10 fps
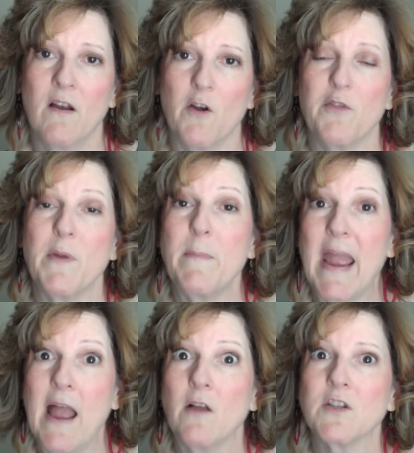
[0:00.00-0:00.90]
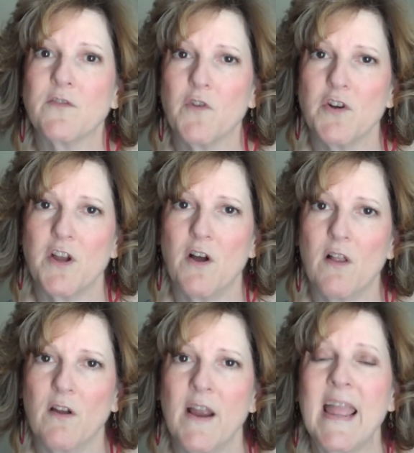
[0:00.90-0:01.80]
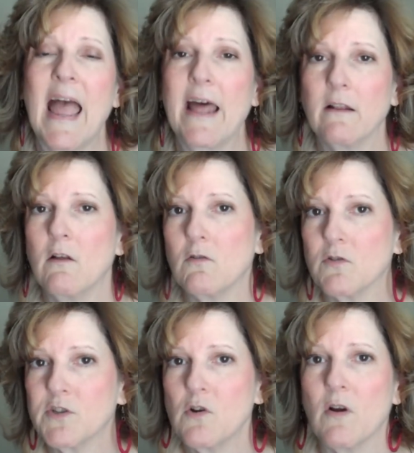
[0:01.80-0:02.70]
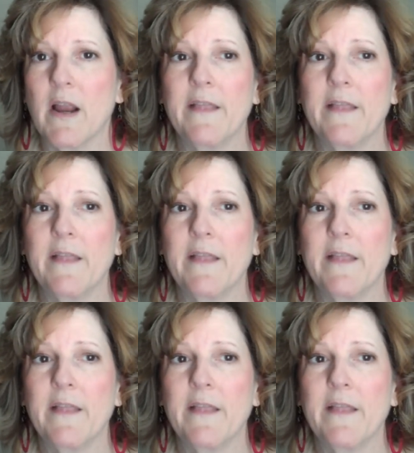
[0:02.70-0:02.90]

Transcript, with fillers: or three pounds for a dollar at a local store.